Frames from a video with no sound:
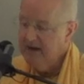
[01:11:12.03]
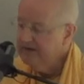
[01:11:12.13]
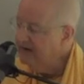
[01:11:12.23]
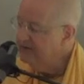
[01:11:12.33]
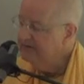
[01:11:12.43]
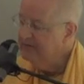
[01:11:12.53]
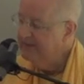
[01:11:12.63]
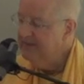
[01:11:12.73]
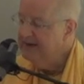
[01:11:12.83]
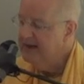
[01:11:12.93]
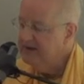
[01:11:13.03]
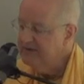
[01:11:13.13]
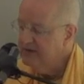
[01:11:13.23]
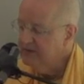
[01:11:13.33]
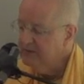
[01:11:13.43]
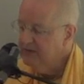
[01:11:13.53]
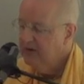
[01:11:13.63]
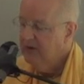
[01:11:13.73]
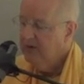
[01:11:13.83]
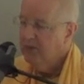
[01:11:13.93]
know, I, I don't, I may not know
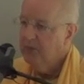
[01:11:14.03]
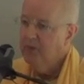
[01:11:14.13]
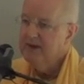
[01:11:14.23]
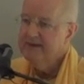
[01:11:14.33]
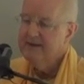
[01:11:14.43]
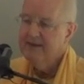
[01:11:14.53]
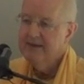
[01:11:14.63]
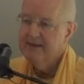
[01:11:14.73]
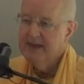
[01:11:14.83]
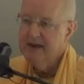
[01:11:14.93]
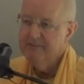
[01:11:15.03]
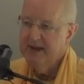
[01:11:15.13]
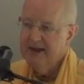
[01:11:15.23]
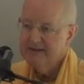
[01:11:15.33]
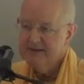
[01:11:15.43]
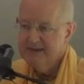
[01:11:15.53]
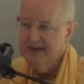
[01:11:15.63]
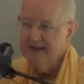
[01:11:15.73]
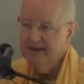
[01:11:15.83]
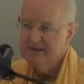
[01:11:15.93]
what that past
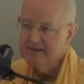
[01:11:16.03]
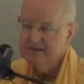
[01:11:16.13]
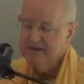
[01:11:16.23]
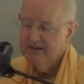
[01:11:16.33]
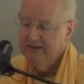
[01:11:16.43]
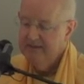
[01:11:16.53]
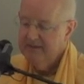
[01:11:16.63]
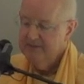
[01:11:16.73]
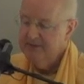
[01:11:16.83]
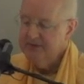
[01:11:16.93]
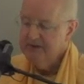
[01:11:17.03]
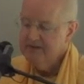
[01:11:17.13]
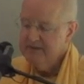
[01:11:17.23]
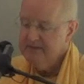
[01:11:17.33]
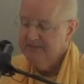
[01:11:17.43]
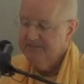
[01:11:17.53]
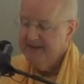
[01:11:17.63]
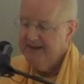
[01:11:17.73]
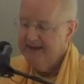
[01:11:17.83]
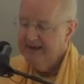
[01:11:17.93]
thing is, but there's
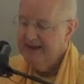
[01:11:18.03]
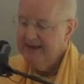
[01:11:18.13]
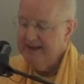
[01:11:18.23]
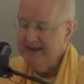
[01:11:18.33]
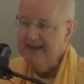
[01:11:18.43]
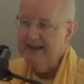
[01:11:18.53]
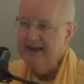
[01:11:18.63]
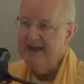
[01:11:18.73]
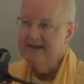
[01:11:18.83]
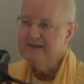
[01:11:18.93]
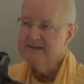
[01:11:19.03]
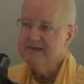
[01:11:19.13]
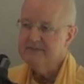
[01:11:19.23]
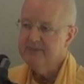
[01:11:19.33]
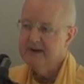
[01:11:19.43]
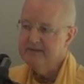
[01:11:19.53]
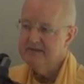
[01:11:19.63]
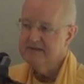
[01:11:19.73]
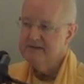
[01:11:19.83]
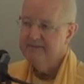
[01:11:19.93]
is this
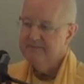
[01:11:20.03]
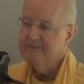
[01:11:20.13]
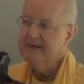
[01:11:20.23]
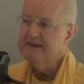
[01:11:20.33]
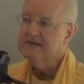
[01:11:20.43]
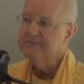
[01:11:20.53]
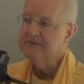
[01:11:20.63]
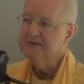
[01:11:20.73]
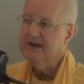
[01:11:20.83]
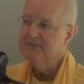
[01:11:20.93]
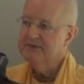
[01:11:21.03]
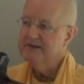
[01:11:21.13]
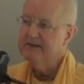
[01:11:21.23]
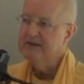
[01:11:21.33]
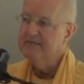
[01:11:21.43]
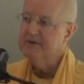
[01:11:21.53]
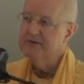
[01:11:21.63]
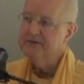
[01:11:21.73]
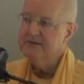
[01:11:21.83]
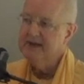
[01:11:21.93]
present is the perception and the
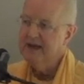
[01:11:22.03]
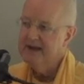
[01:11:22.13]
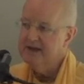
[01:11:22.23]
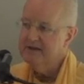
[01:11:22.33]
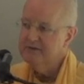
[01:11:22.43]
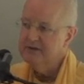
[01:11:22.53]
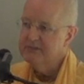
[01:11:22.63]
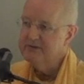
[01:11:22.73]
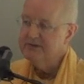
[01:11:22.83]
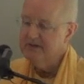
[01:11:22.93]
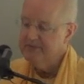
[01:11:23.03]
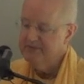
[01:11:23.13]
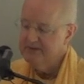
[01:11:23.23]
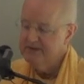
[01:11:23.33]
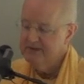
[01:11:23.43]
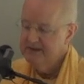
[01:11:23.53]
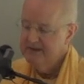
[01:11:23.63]
emotion connected with the perception